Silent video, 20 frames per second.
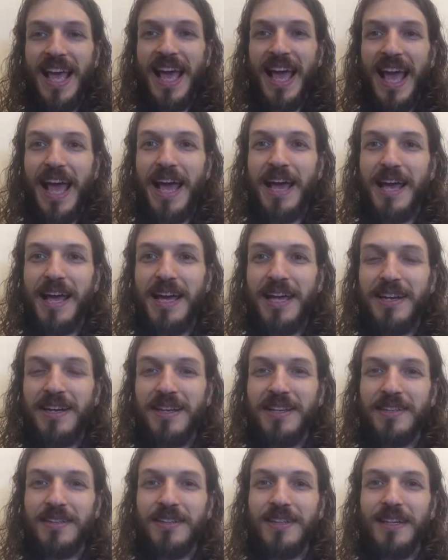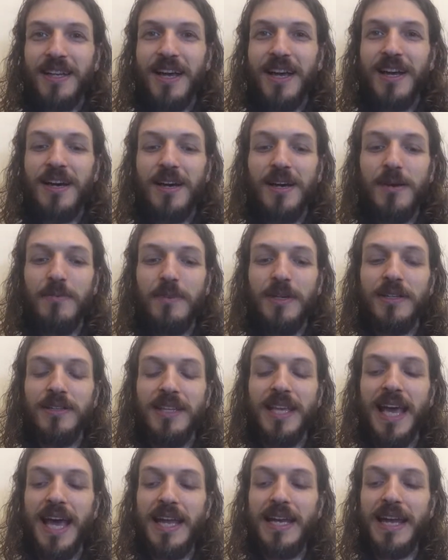And
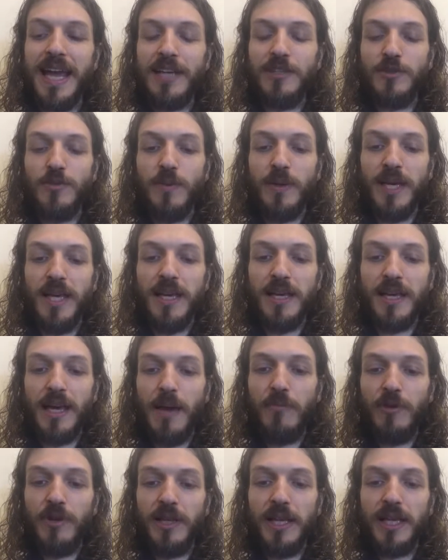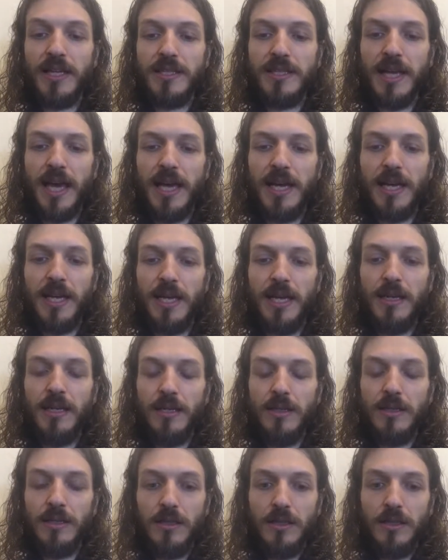next week I'm really excited.